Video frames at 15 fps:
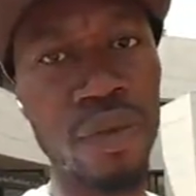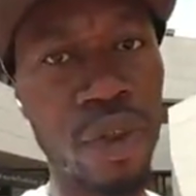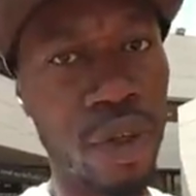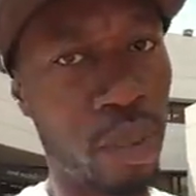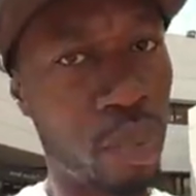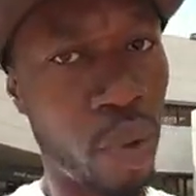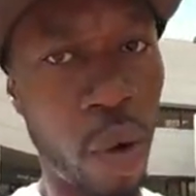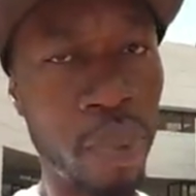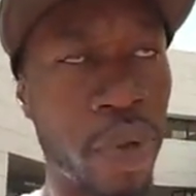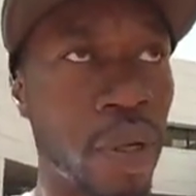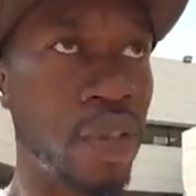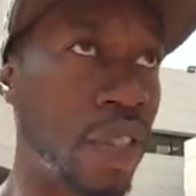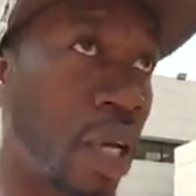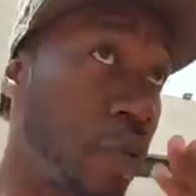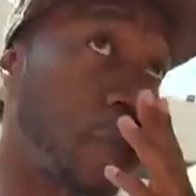And
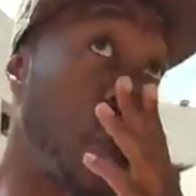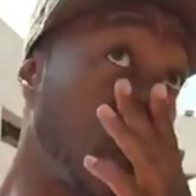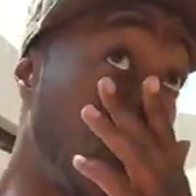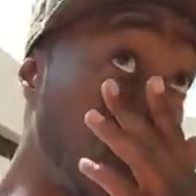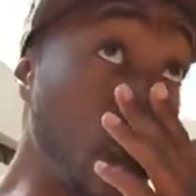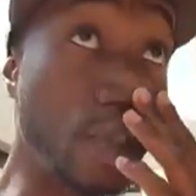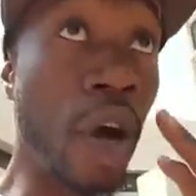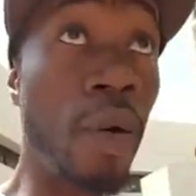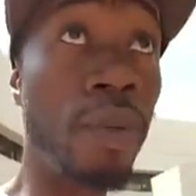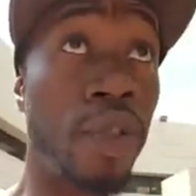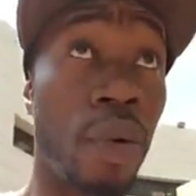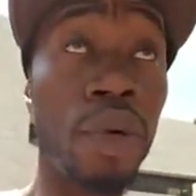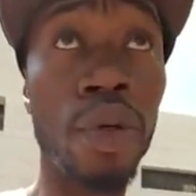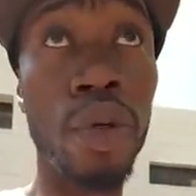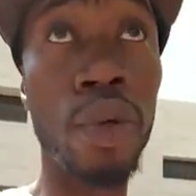proprioception is real dope. So
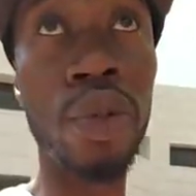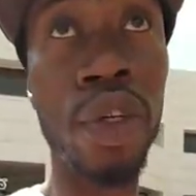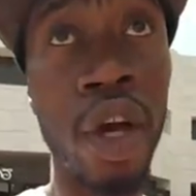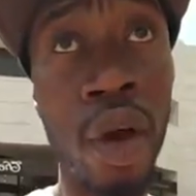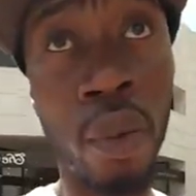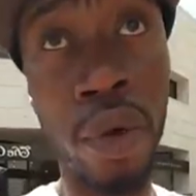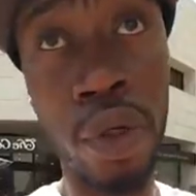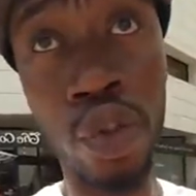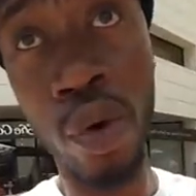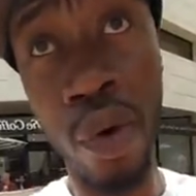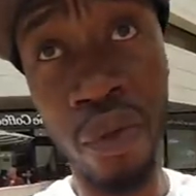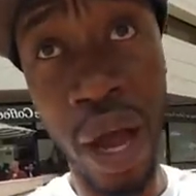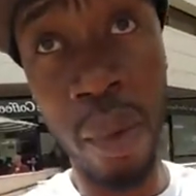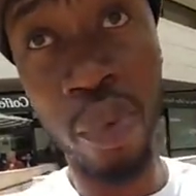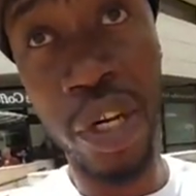when you're doing
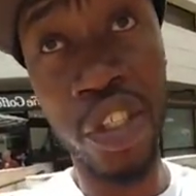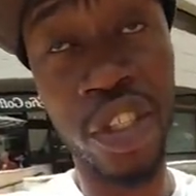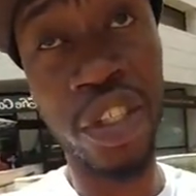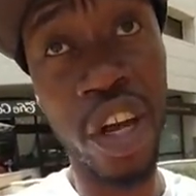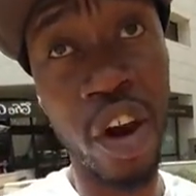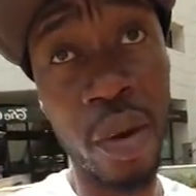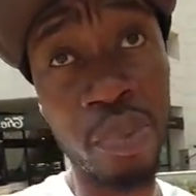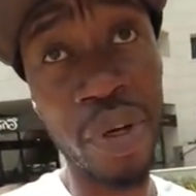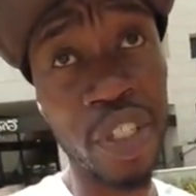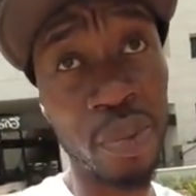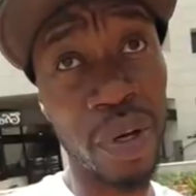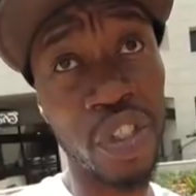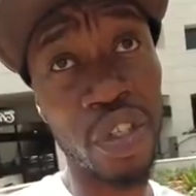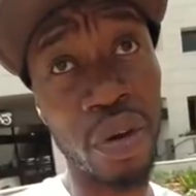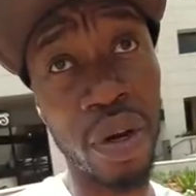vibration therapy,
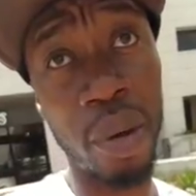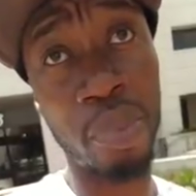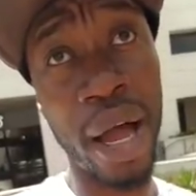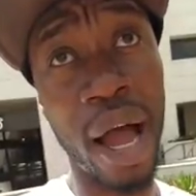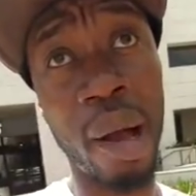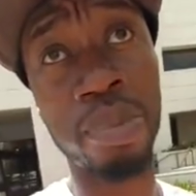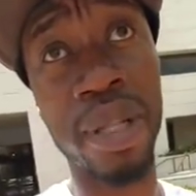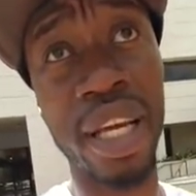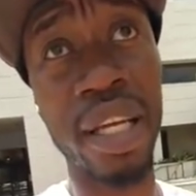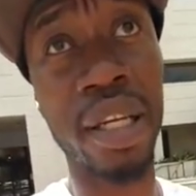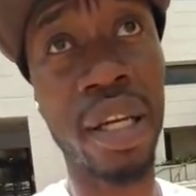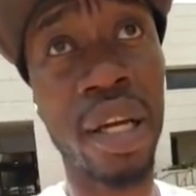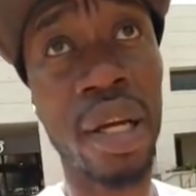especially on a power plate,